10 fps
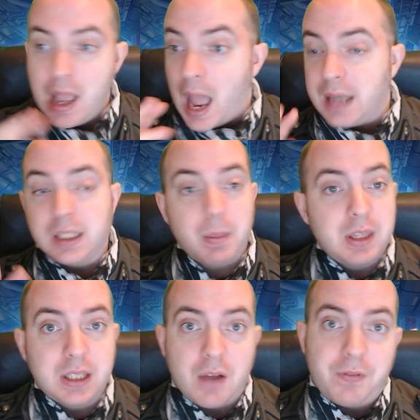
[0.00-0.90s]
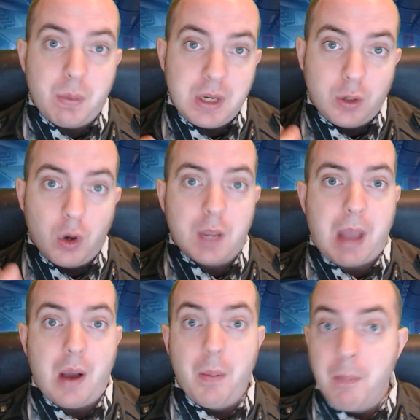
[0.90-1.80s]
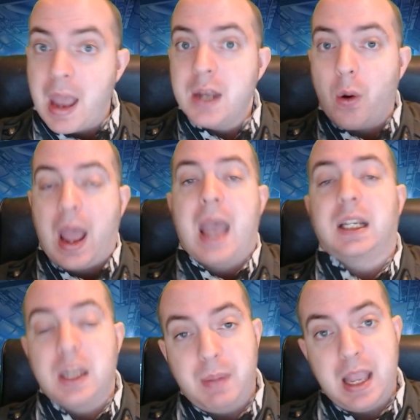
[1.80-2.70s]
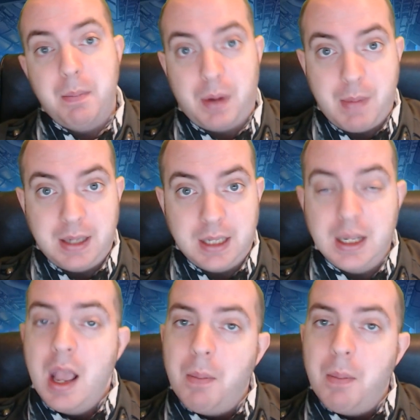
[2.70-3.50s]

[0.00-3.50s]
and some of the stuff that we talk about may not actually be implemented,